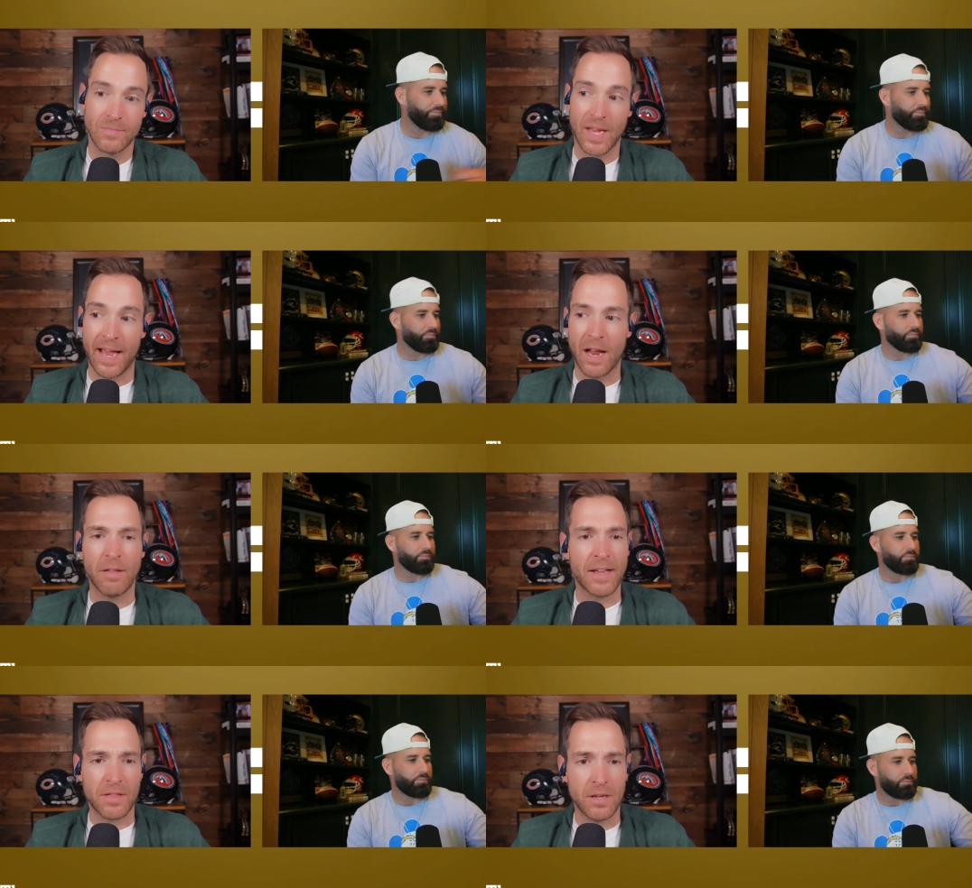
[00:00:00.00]
Speaker 1: yeah i
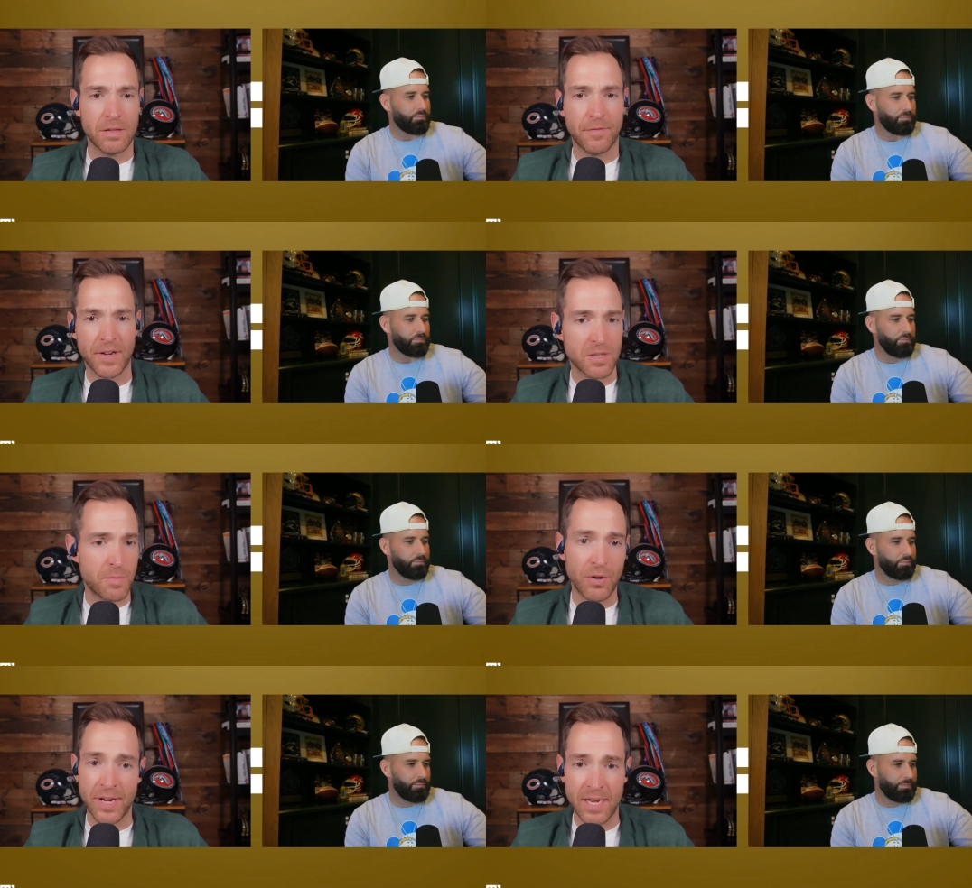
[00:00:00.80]
like the the
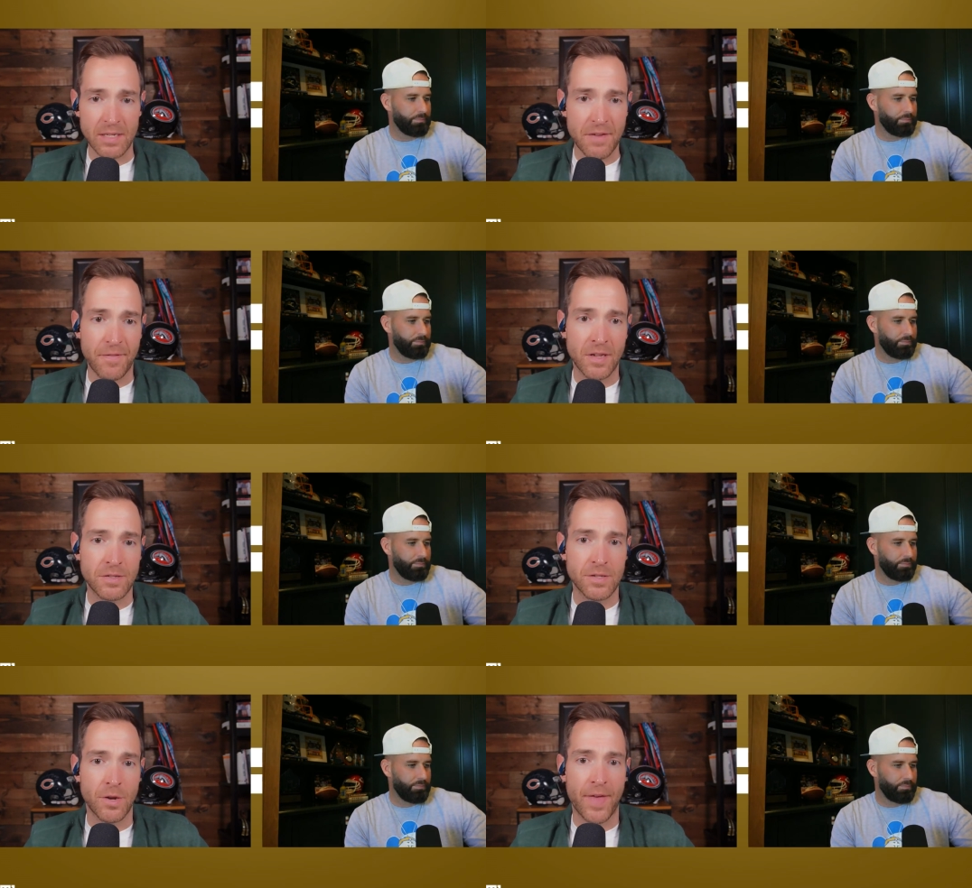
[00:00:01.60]
flexibility on
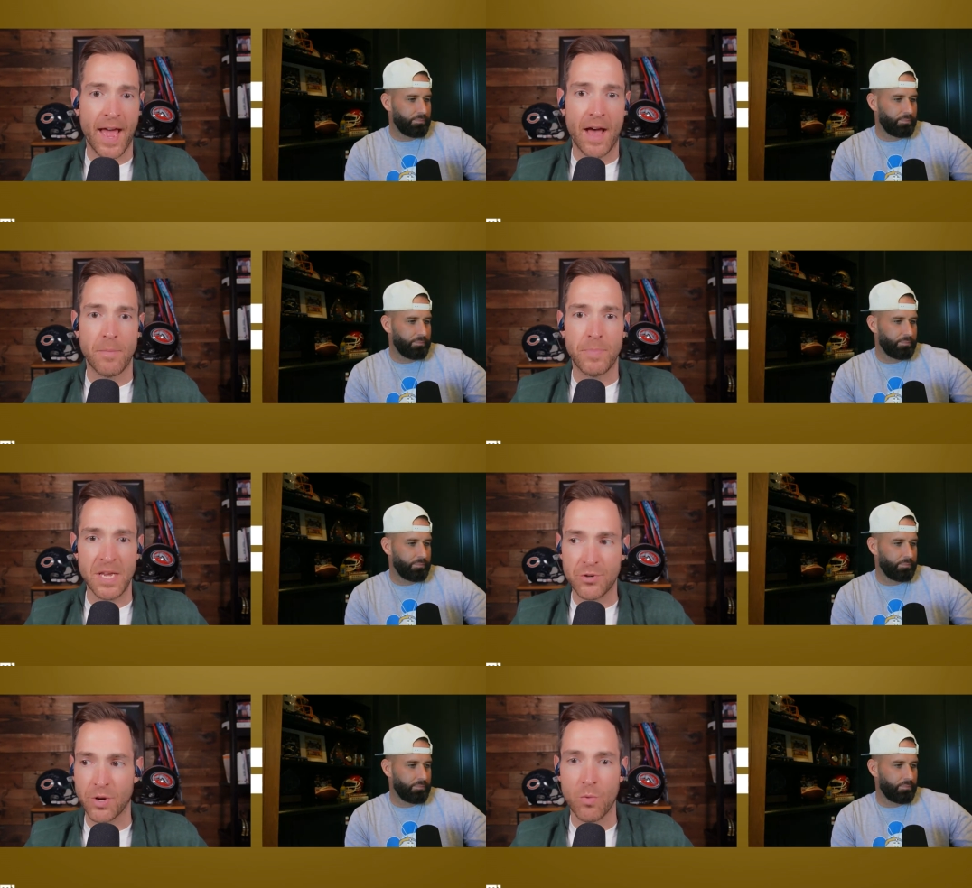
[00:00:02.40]
defense you know they had
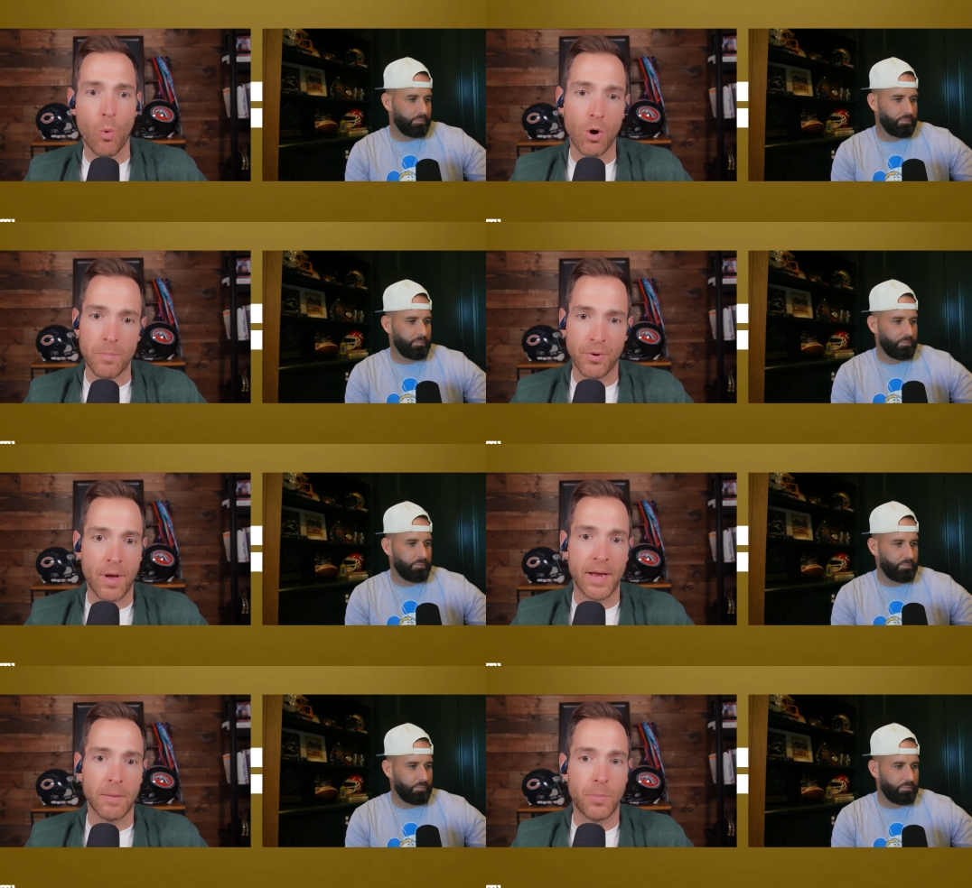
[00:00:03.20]
Pitre and ward
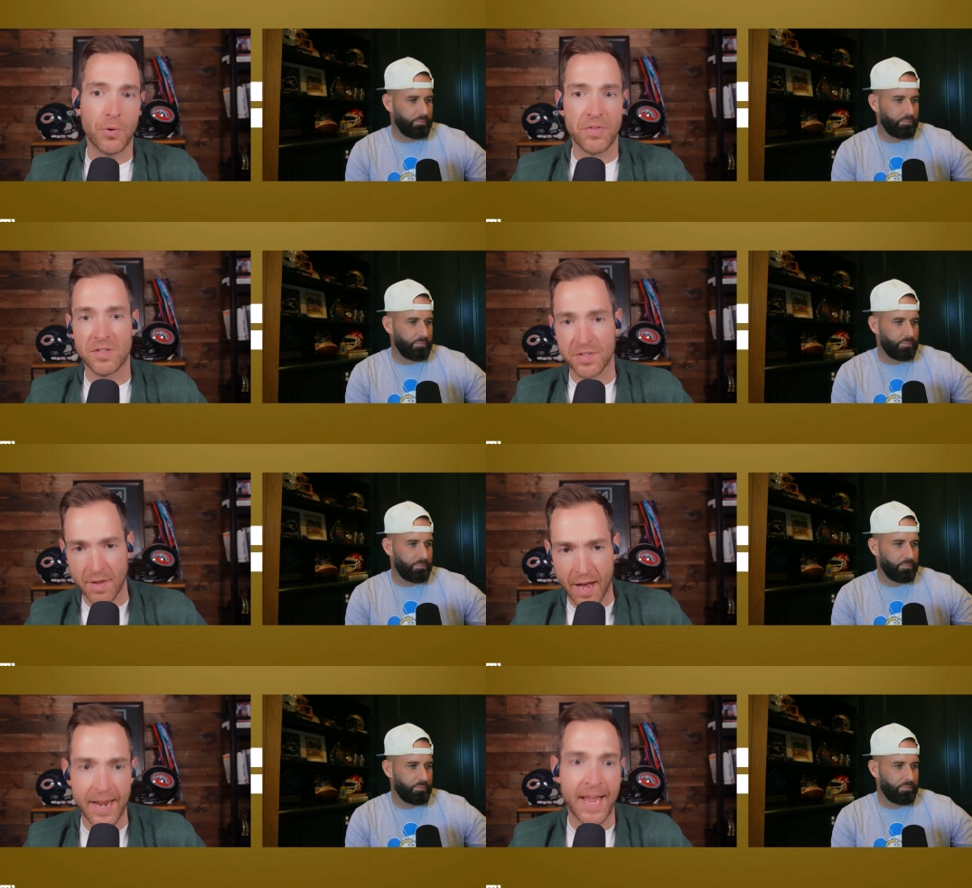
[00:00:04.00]
playing both in the
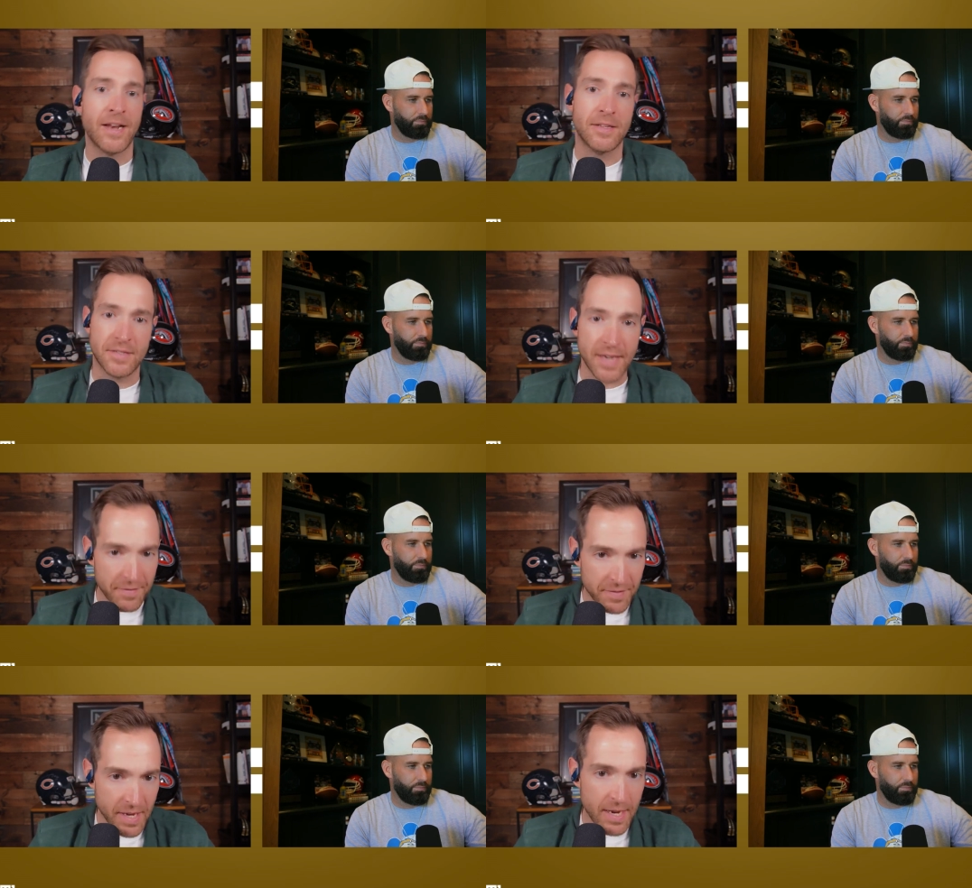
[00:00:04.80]
slot and at
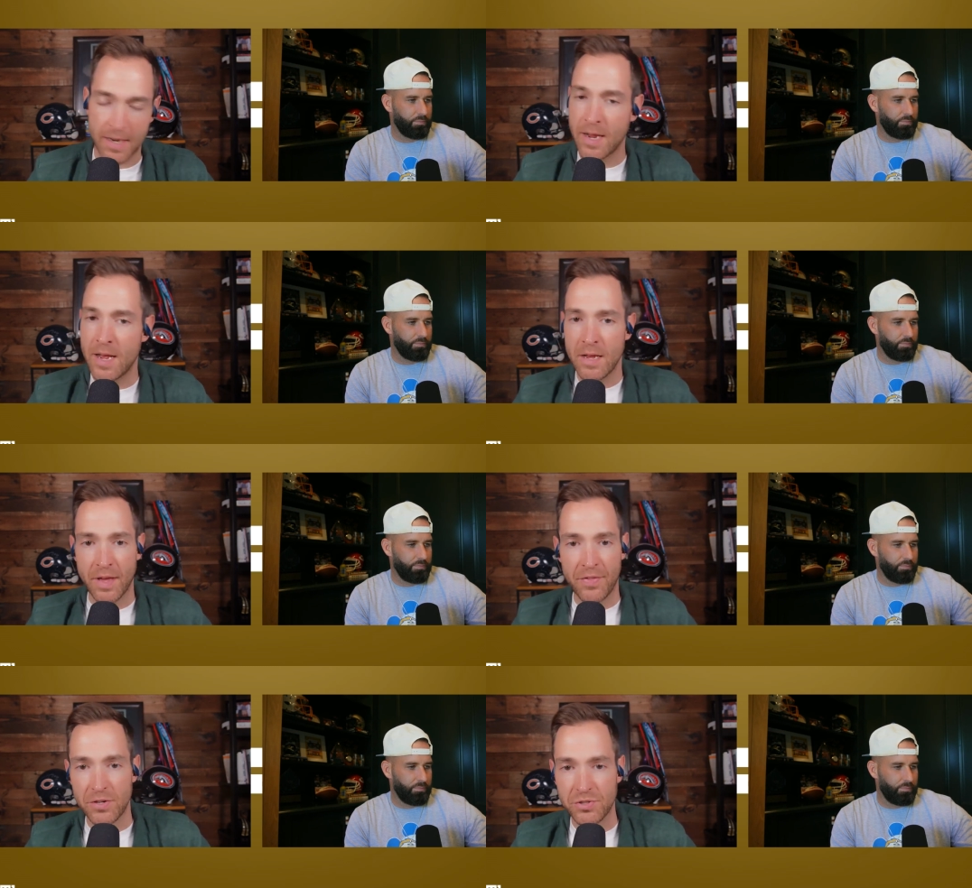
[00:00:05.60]
safety and that
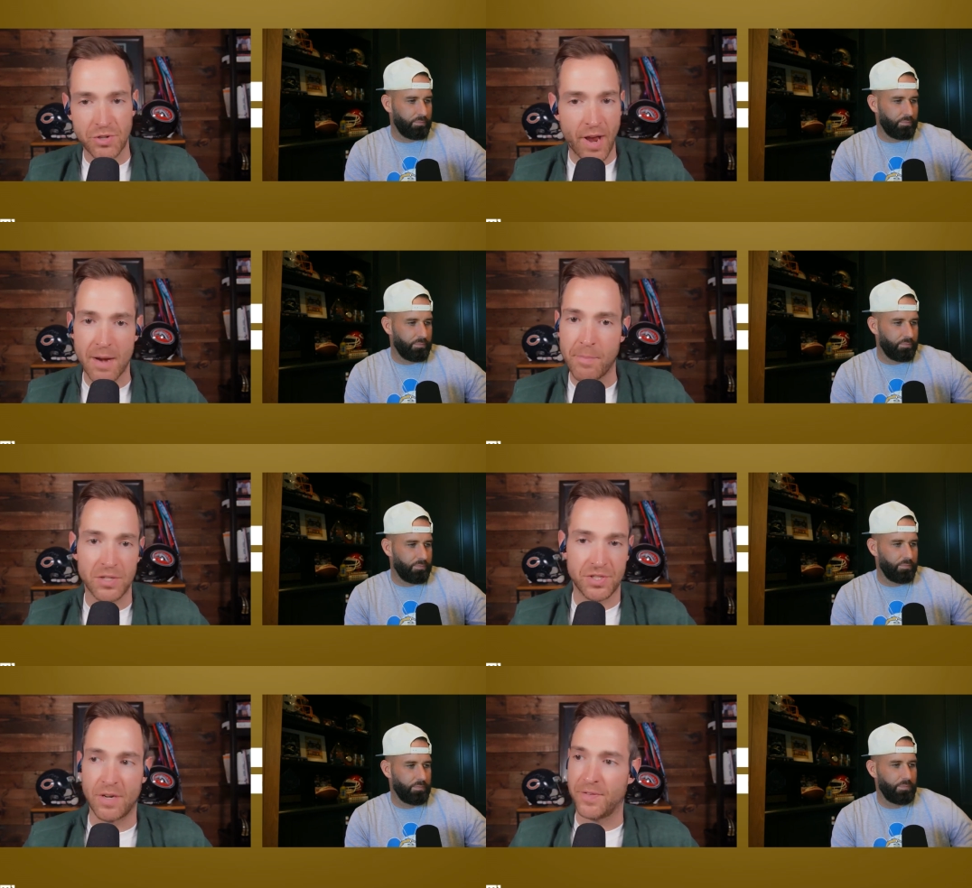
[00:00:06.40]
they're just trying a bunch
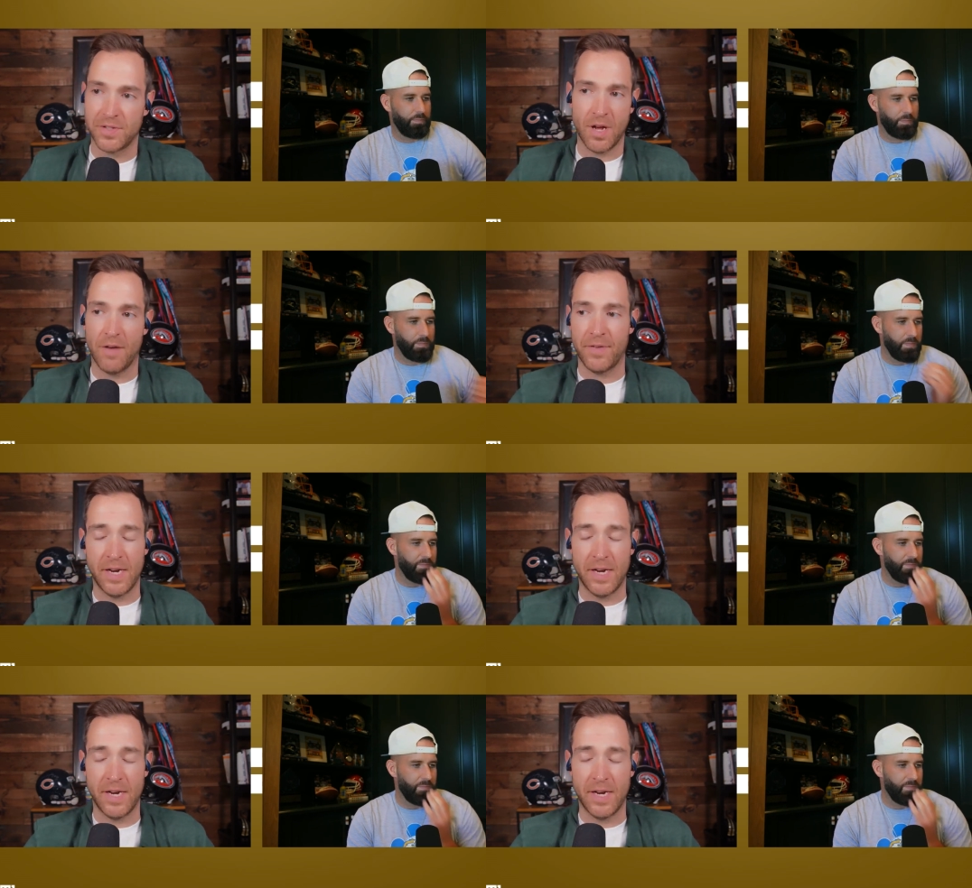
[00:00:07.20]
of different stuff and,